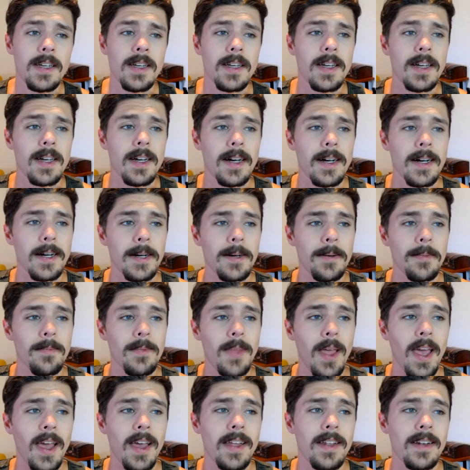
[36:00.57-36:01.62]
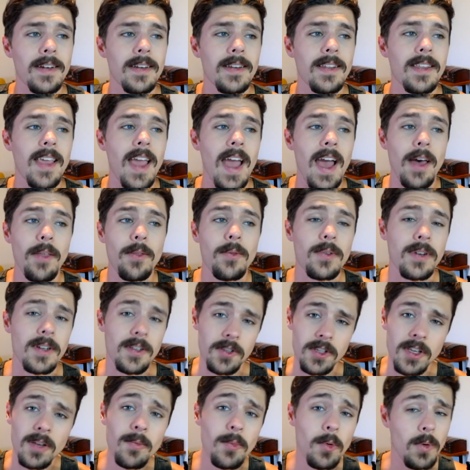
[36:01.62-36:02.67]
And Catherine at
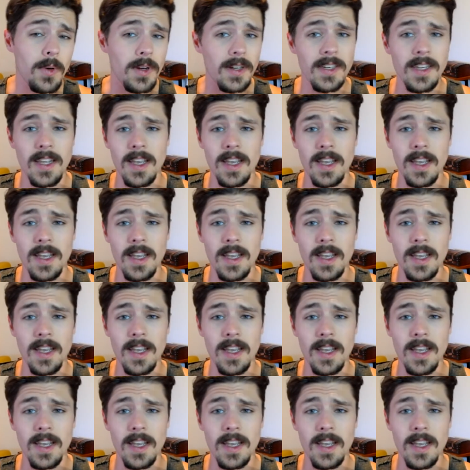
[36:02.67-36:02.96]
some point